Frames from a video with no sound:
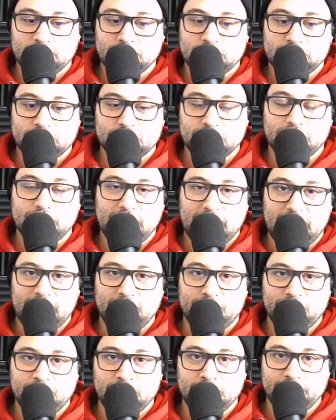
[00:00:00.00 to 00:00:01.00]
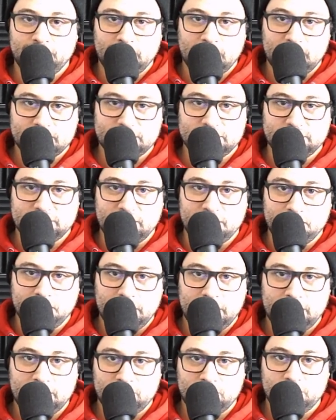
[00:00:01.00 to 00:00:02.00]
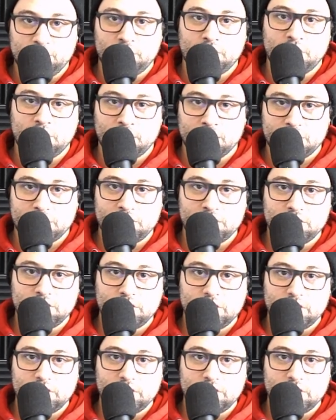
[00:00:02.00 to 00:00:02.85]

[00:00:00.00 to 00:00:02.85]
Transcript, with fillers: certain handful of Nazis had made it to Agartha.